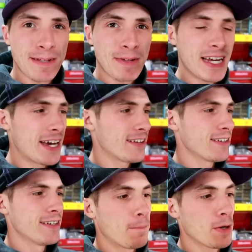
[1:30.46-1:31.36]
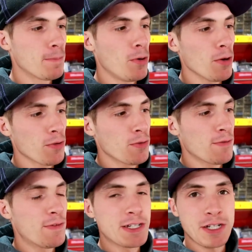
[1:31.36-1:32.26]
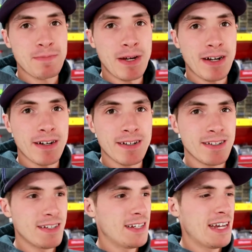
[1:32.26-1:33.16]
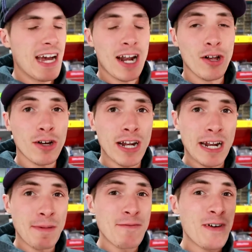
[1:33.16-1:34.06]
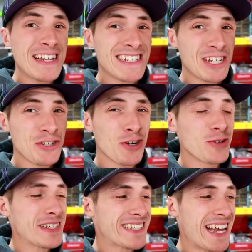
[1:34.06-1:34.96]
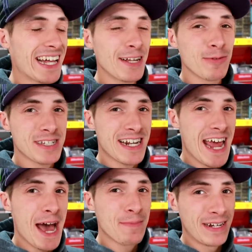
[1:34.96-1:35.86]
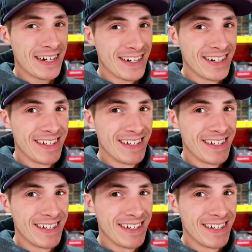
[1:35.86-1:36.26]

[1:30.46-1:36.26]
them together, put a bolt through the fidget spinner, and I'll hook it onto my vise and I'll show you exactly what's gonna happen here.